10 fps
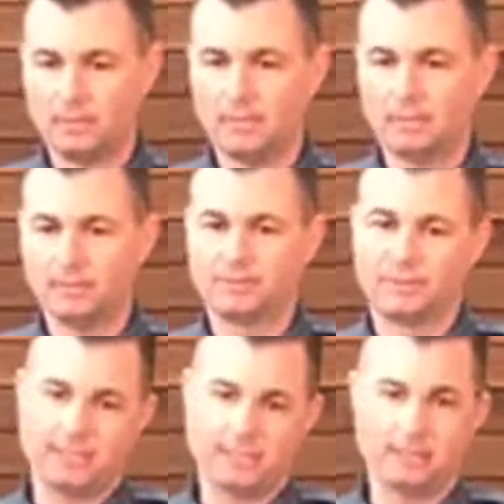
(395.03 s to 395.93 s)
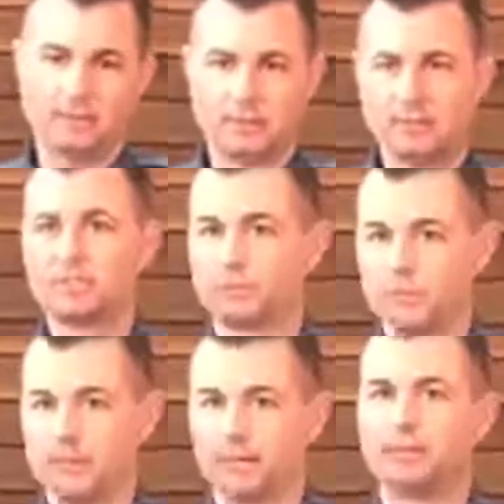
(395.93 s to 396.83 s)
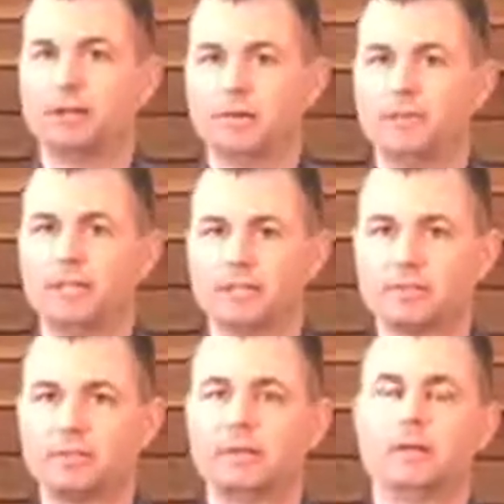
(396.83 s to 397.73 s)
Is the suspect of this